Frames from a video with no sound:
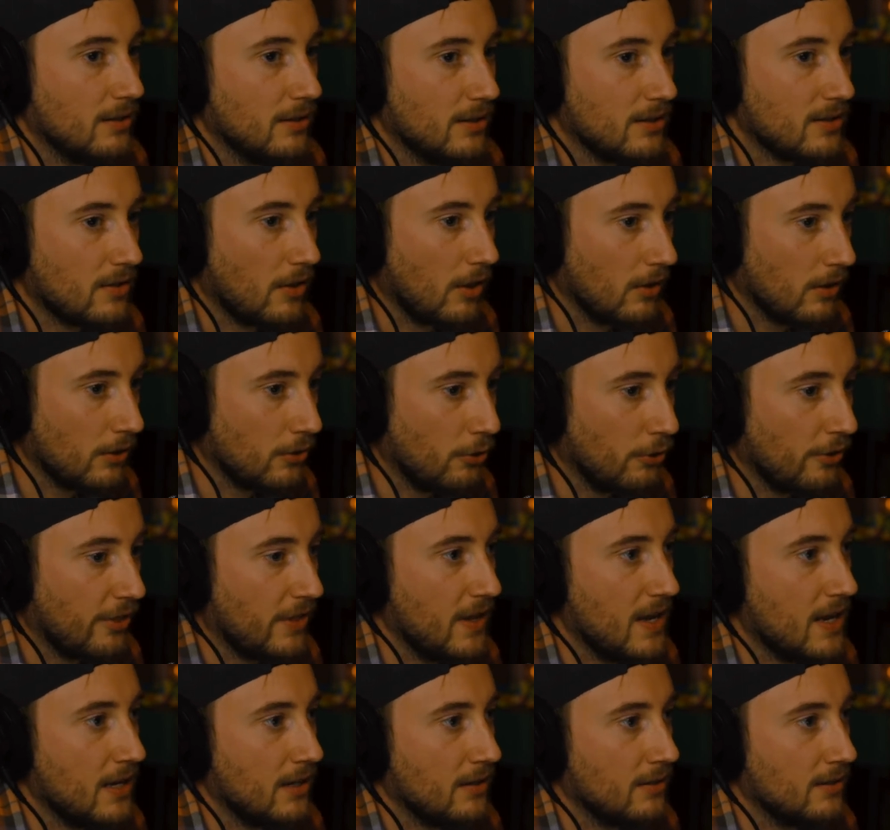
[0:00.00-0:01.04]
the little
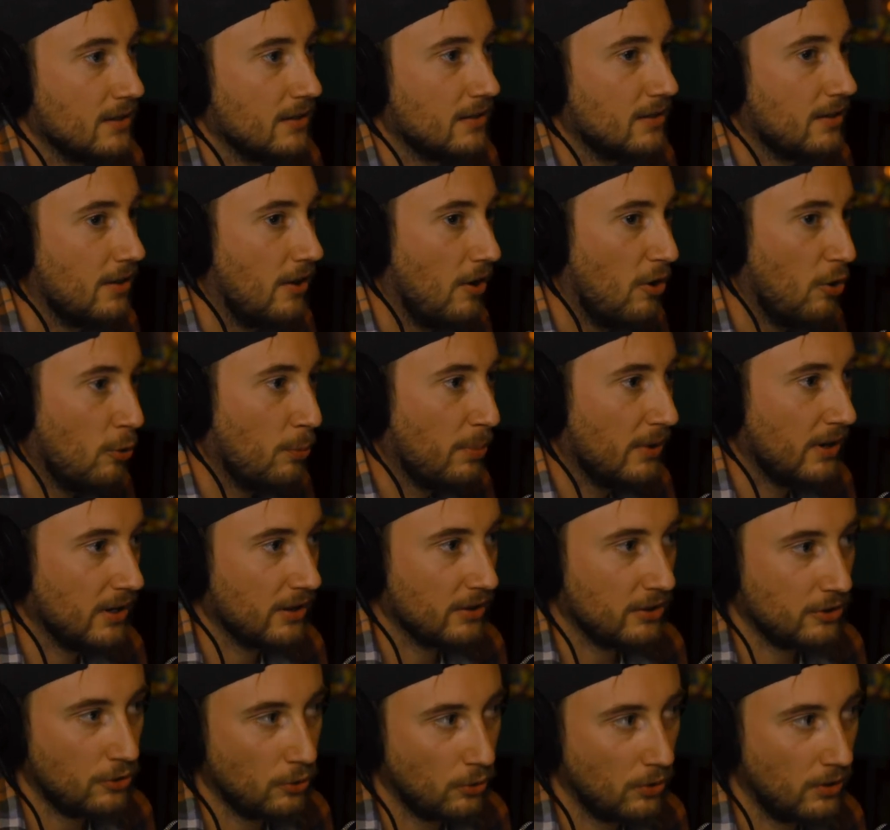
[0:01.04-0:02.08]
things. It's the opening
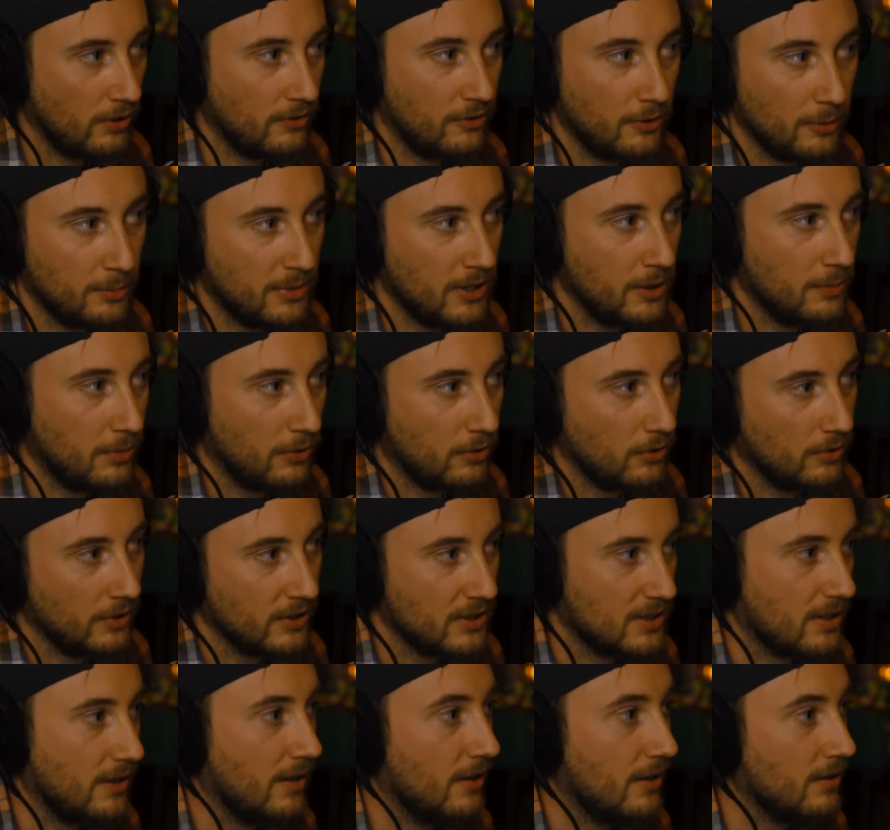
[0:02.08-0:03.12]
the door for people.
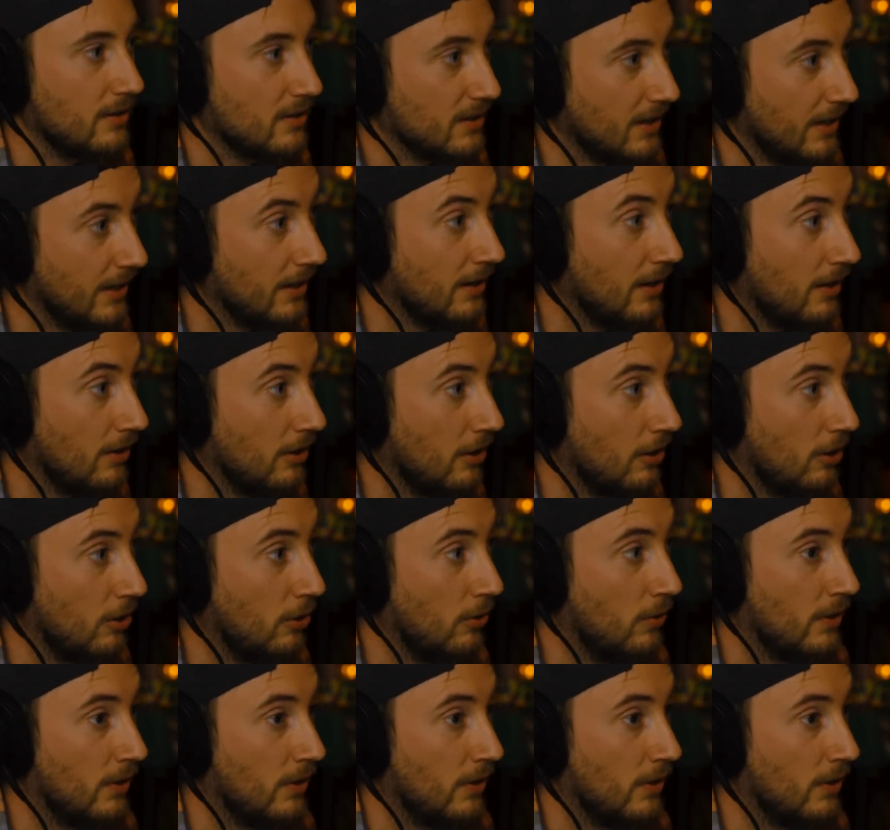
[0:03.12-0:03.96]
It's the saying hello.